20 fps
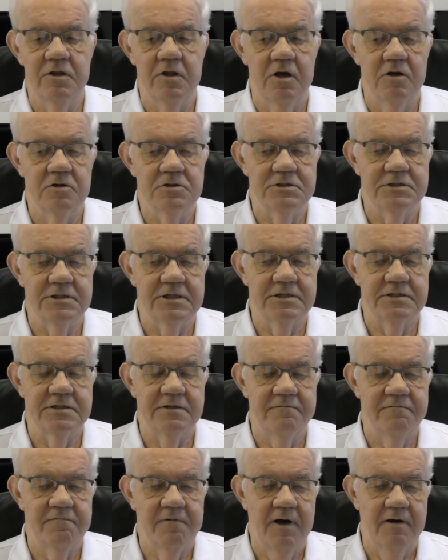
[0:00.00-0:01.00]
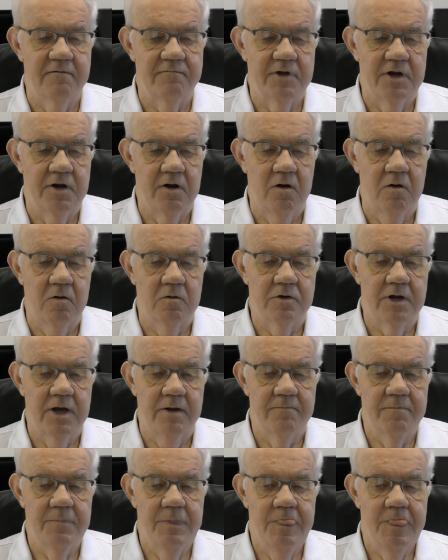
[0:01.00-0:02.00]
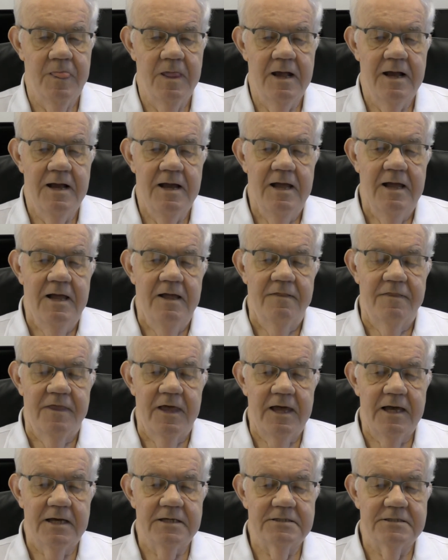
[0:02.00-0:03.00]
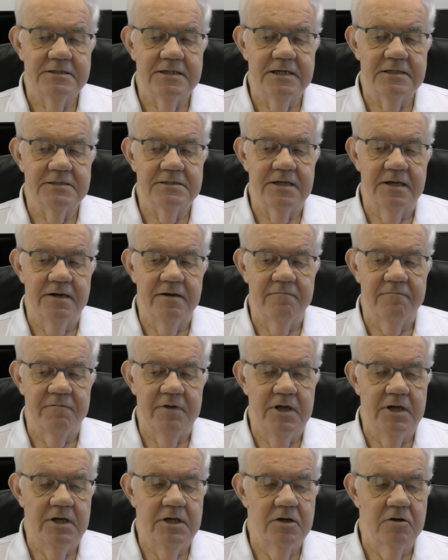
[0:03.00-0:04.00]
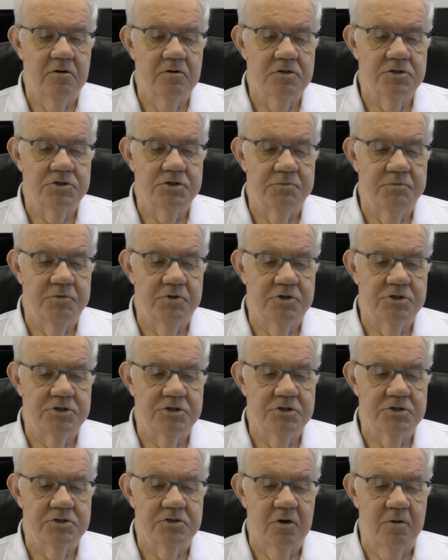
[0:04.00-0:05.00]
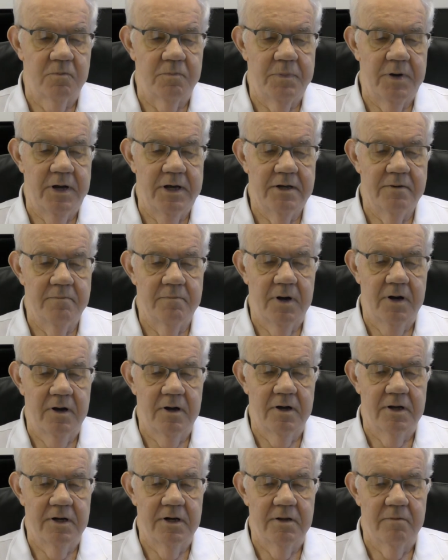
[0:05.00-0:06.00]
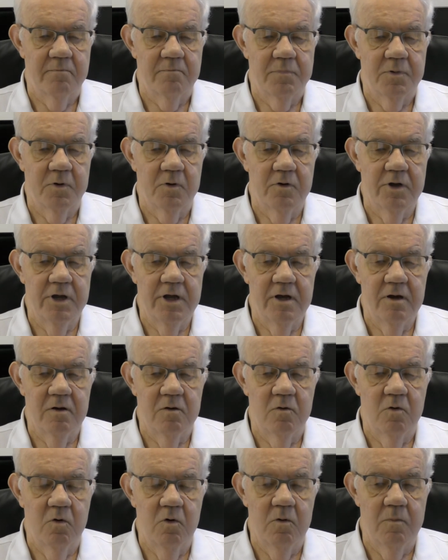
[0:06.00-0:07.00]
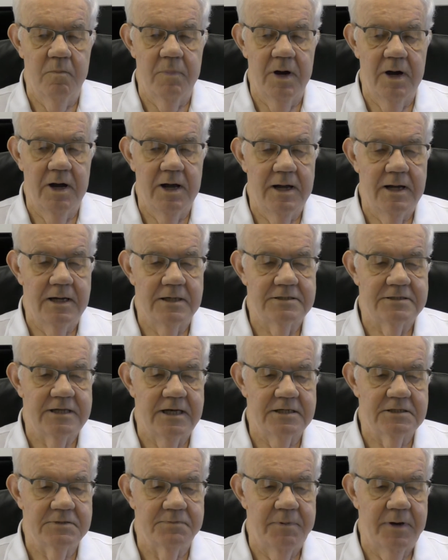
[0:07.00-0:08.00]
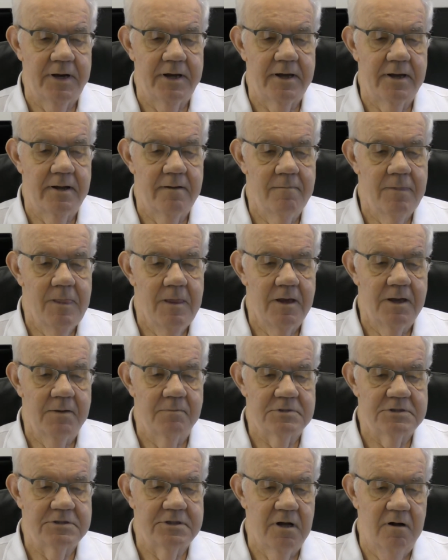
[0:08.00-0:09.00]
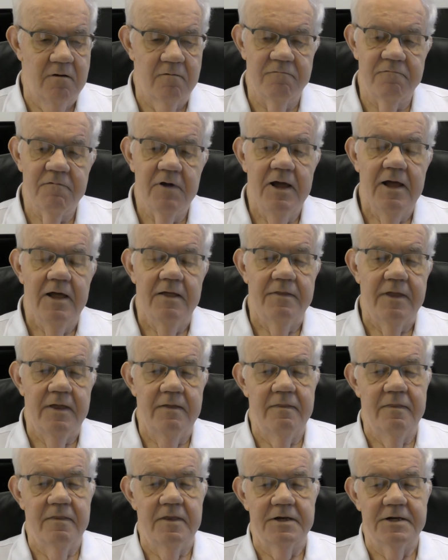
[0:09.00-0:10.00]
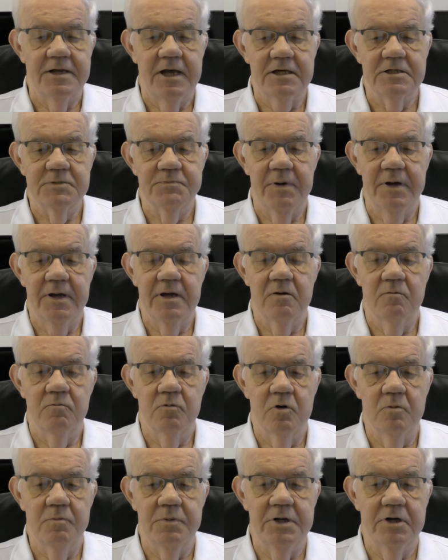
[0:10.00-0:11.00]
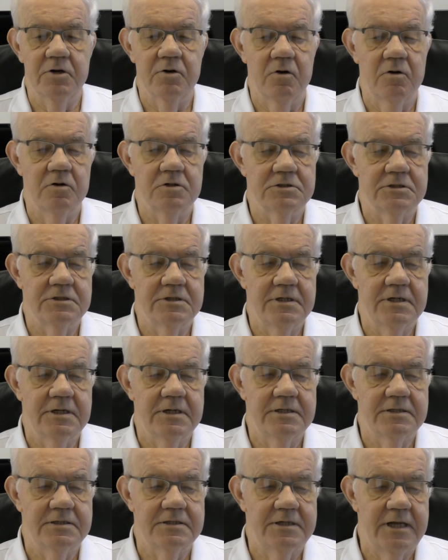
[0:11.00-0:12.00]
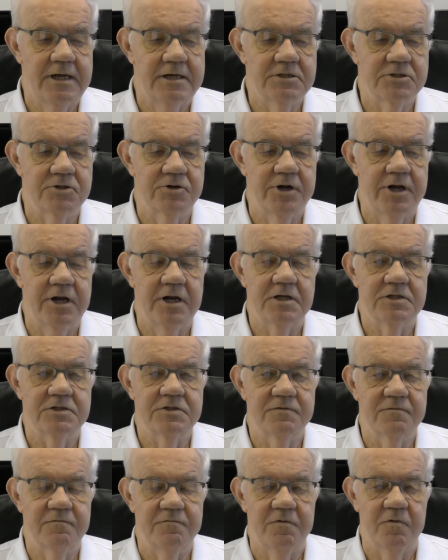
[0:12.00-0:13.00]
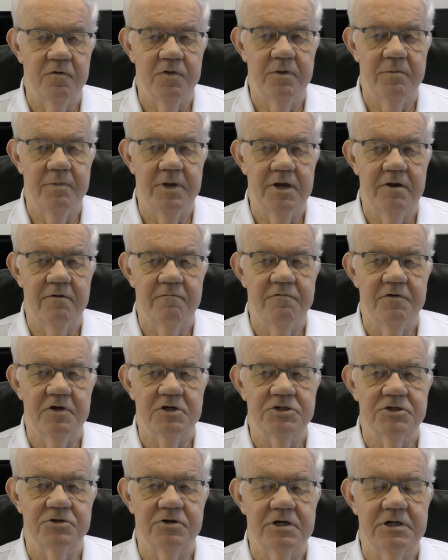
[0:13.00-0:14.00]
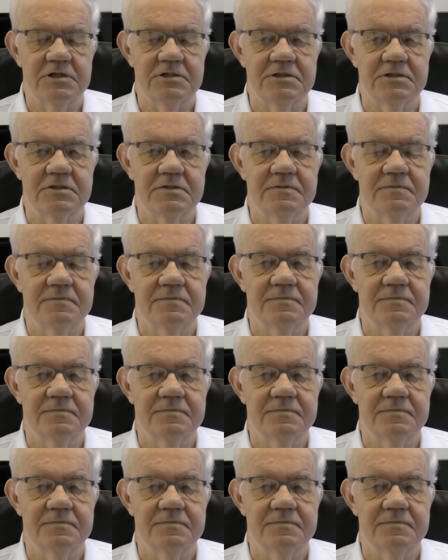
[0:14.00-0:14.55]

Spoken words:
those 65 and older. The Act says that if any contributions are paid by an employer or by a taxpayer himself, then the taxpayer will be granted tax credits for the beneficiaries.